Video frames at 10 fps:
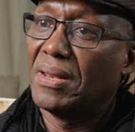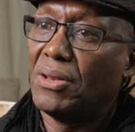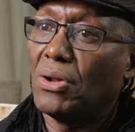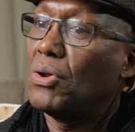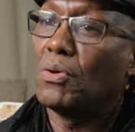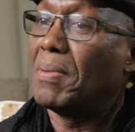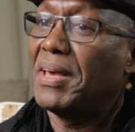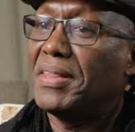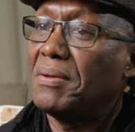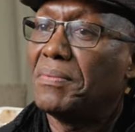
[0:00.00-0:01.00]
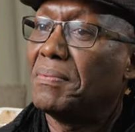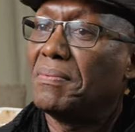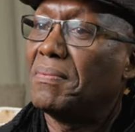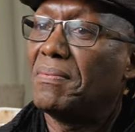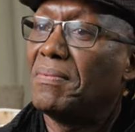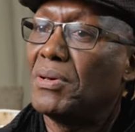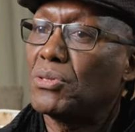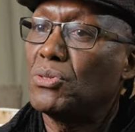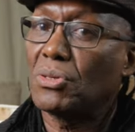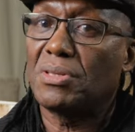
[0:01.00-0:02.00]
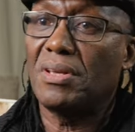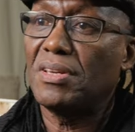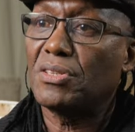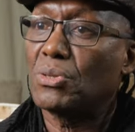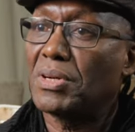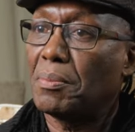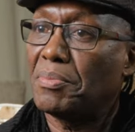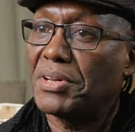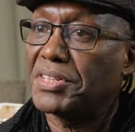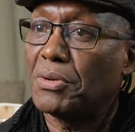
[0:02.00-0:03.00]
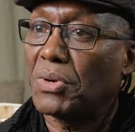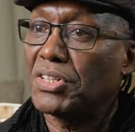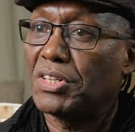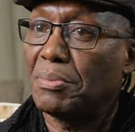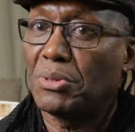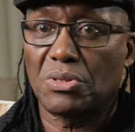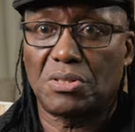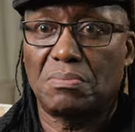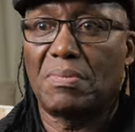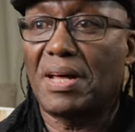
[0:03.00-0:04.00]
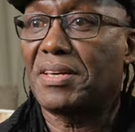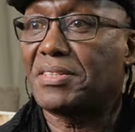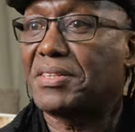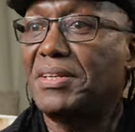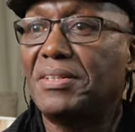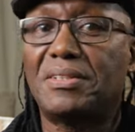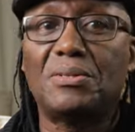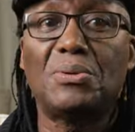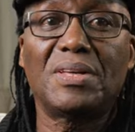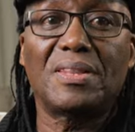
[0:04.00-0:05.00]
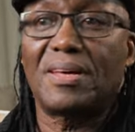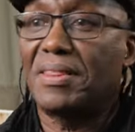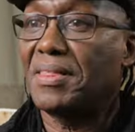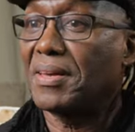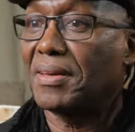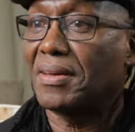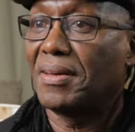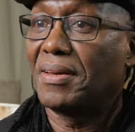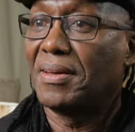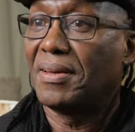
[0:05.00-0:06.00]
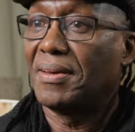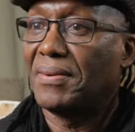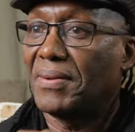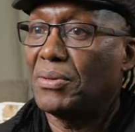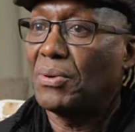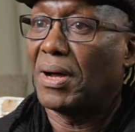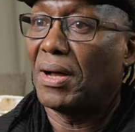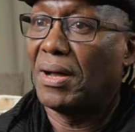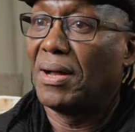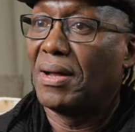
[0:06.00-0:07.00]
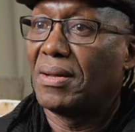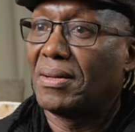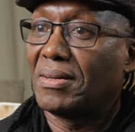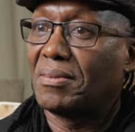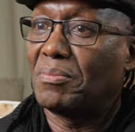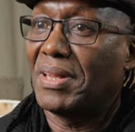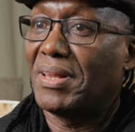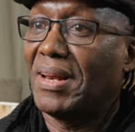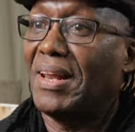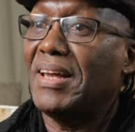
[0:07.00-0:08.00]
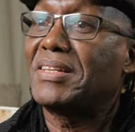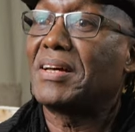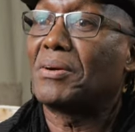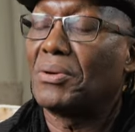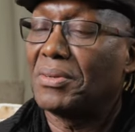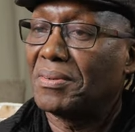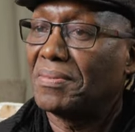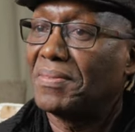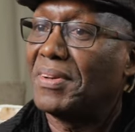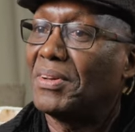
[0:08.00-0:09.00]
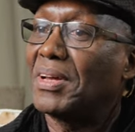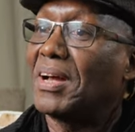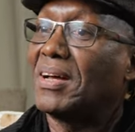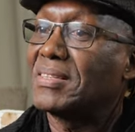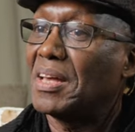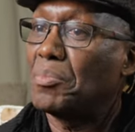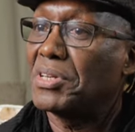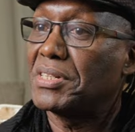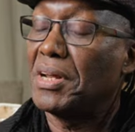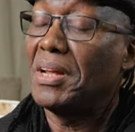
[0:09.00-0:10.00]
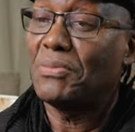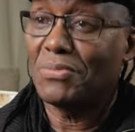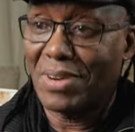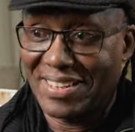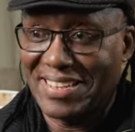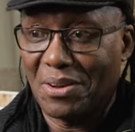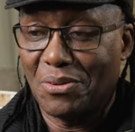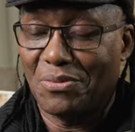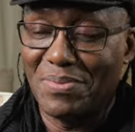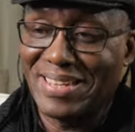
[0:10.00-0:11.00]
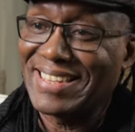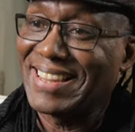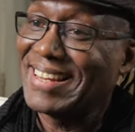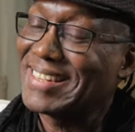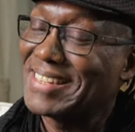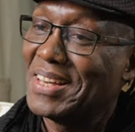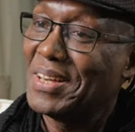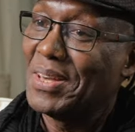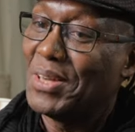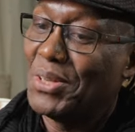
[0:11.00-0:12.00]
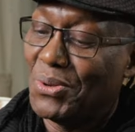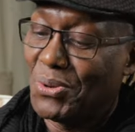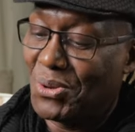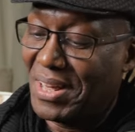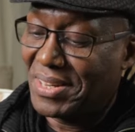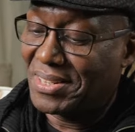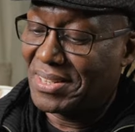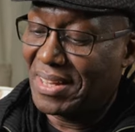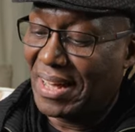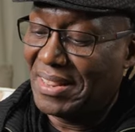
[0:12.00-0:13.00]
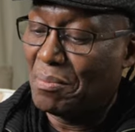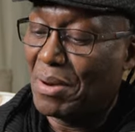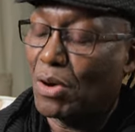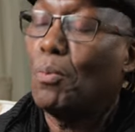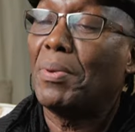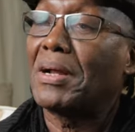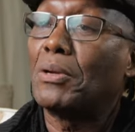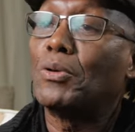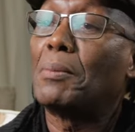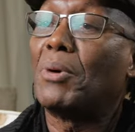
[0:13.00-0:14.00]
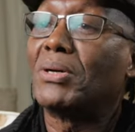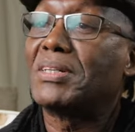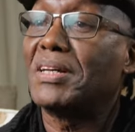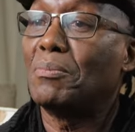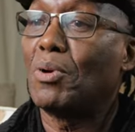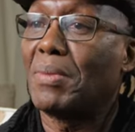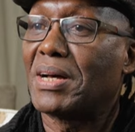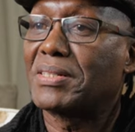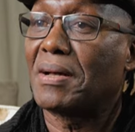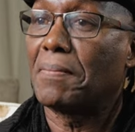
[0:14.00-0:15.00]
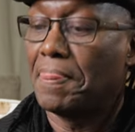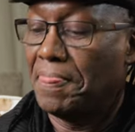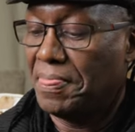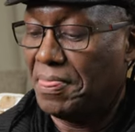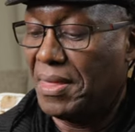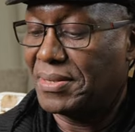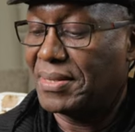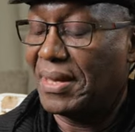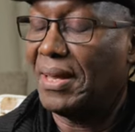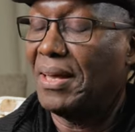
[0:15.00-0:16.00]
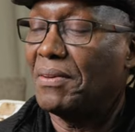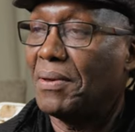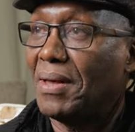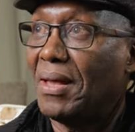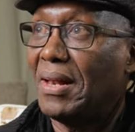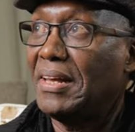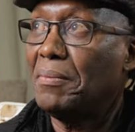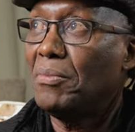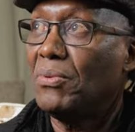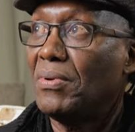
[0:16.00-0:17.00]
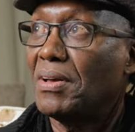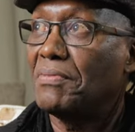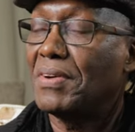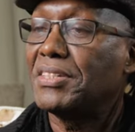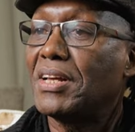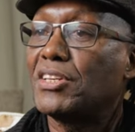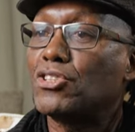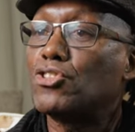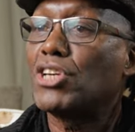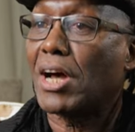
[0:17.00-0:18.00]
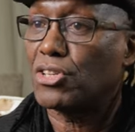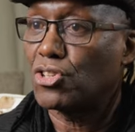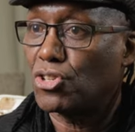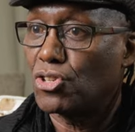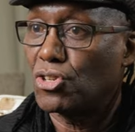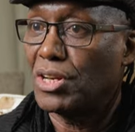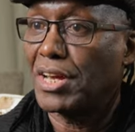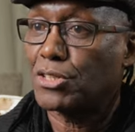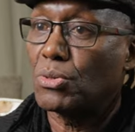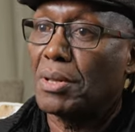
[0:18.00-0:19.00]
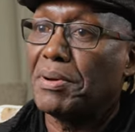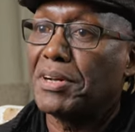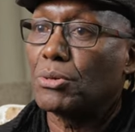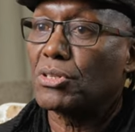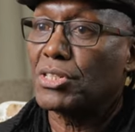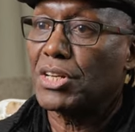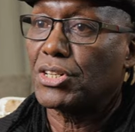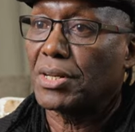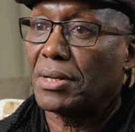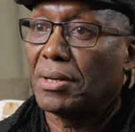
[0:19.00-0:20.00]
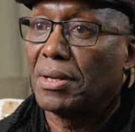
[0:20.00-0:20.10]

No, no, no. By then, there was no history of praise and worship. It was Mothers Guild doing their thing. Unajua. But later on, ndio ikaanza ya praise. In fact, now you've mentioned this. Yeah. You know, there's at the Makupa Roundabout in Mombasa, uh-huh. there's the Elimu Evangelist Church next to the petrol station.